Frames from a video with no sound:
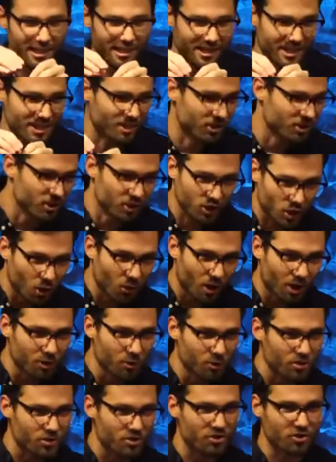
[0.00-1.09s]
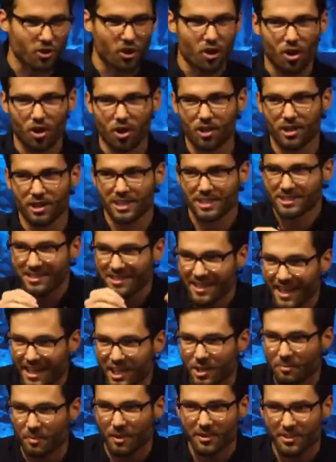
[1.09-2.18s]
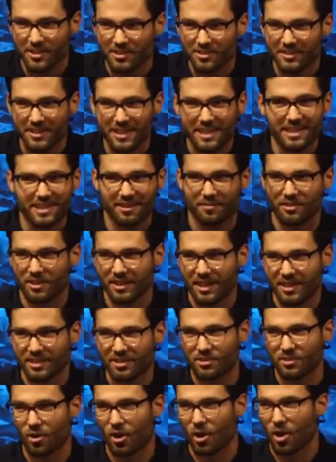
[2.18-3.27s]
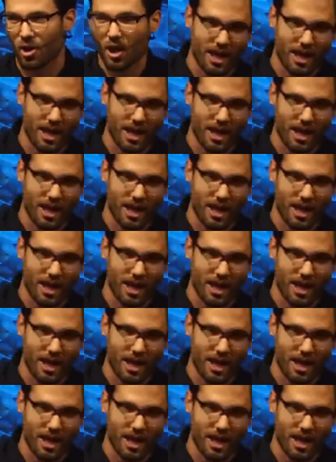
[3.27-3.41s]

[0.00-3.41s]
he'd go under the stall, he'd stand up on the seat of the next stall,